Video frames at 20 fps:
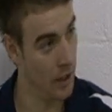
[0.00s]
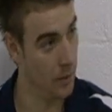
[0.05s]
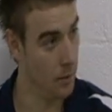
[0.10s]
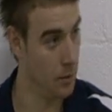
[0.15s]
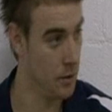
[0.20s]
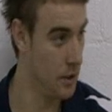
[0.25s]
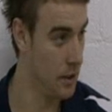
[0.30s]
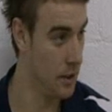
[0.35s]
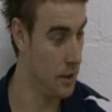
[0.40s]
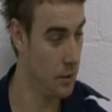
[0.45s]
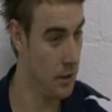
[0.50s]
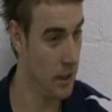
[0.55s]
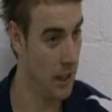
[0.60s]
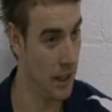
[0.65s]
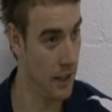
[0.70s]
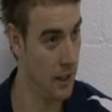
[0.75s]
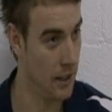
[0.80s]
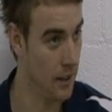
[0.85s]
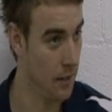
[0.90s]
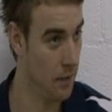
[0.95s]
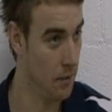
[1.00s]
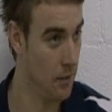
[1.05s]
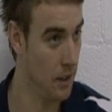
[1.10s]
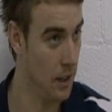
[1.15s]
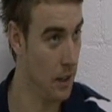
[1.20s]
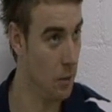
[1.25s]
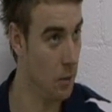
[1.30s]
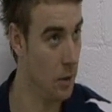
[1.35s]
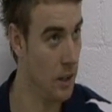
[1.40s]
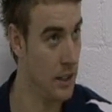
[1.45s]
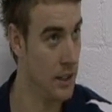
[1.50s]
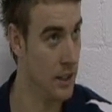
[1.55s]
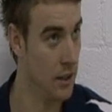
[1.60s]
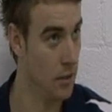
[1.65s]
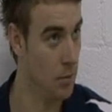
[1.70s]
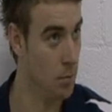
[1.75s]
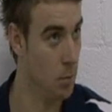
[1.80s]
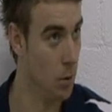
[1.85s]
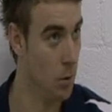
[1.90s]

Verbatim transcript: It was it was hard to deal with and stuff,